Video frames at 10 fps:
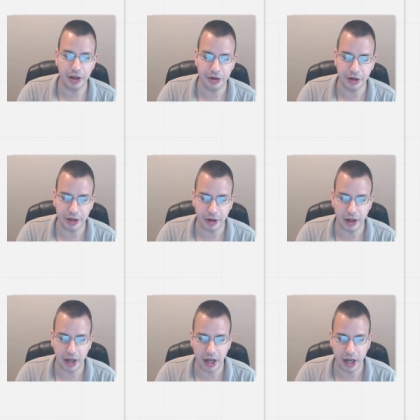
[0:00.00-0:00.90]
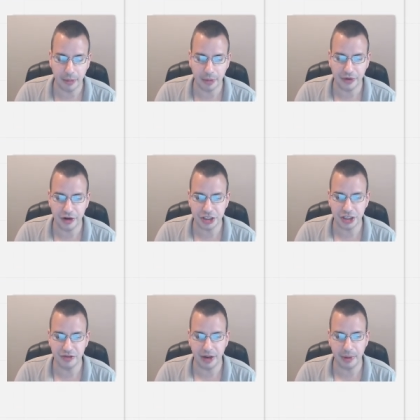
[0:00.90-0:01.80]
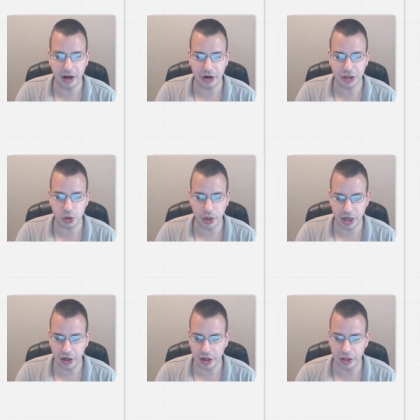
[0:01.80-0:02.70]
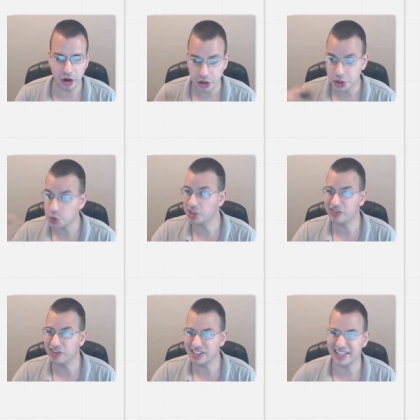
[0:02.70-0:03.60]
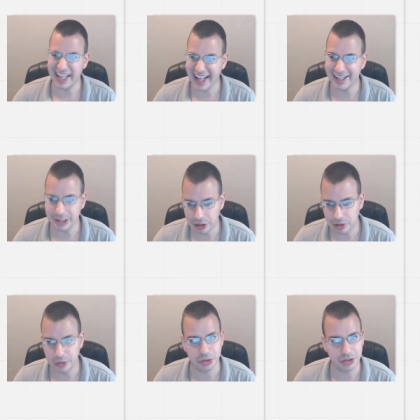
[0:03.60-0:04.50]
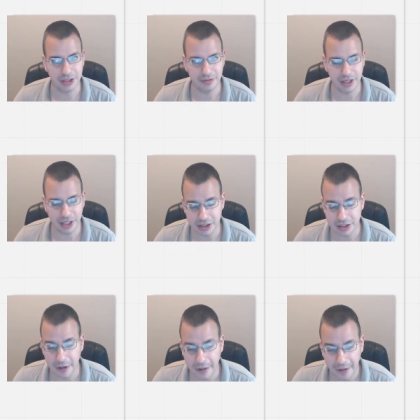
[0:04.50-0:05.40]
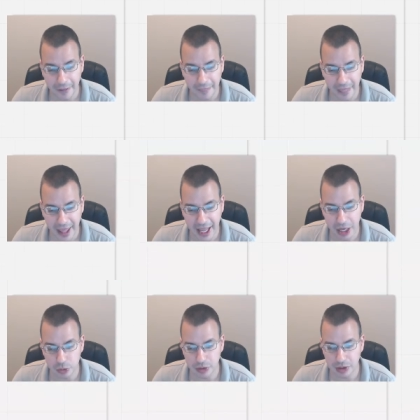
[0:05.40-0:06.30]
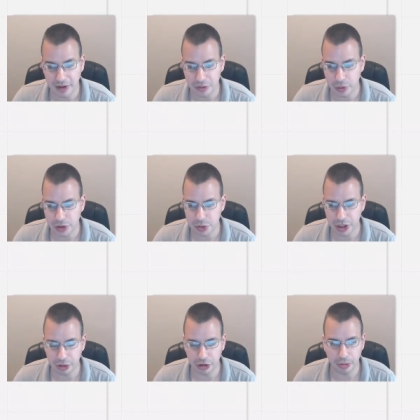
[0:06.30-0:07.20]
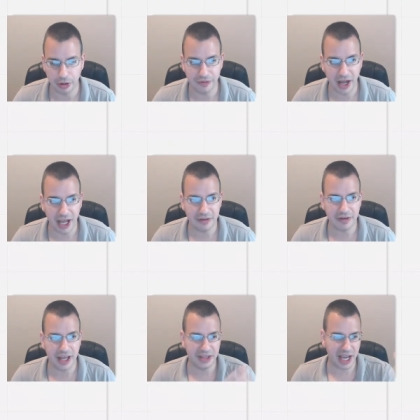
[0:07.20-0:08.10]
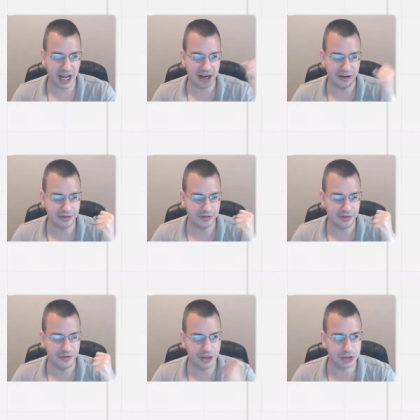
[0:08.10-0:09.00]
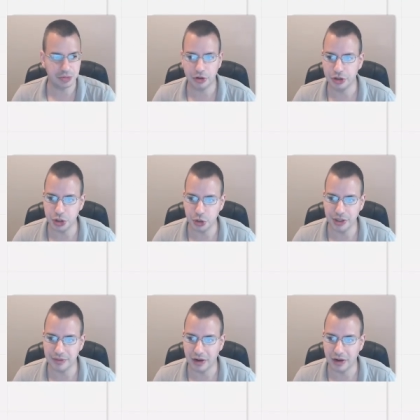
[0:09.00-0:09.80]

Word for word: took uh, moment inertia divided by r squared. The r squareds eventually canceled, which was convenient. And we were left with 23.5, and that kind of feels more intuitive,